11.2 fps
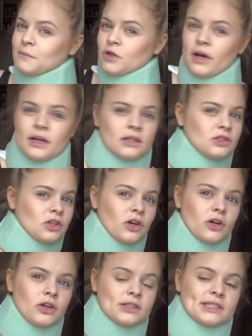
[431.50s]
I'm trying to
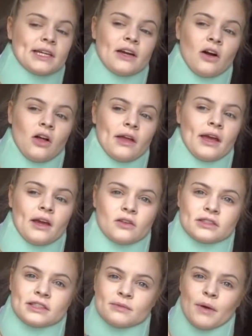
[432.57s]
turn to get all
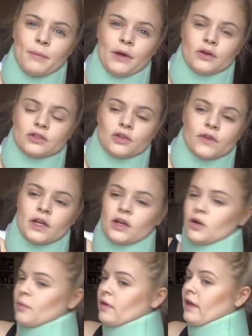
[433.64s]
angles because my mirror's over
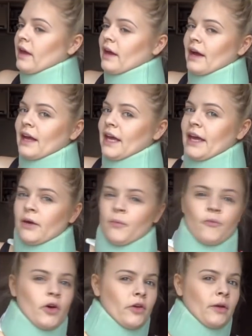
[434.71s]
here, but like I can't
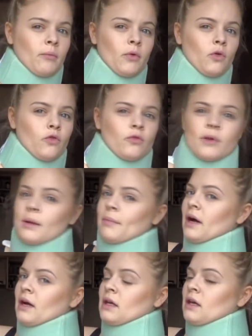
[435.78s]
really move my
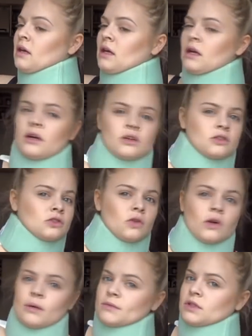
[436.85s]
body.
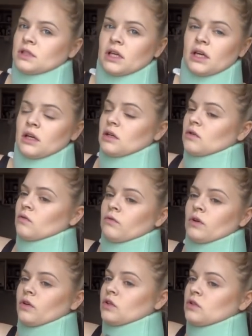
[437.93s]
So I'm just like
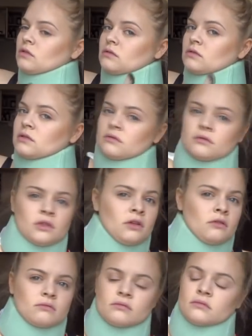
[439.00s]
really,
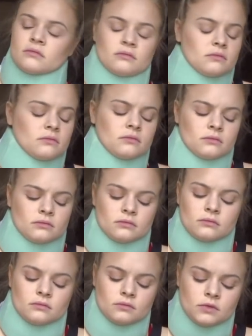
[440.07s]
you,
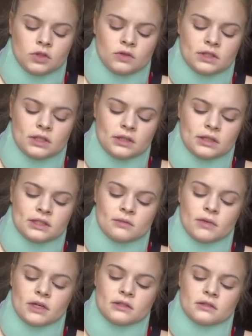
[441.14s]
mm, you see, it's a
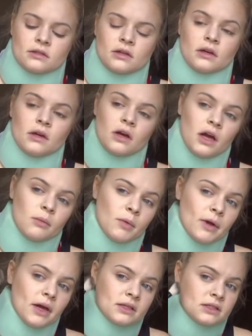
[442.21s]
mess. I'm a
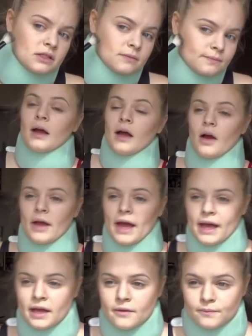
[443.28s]
mess. Okay,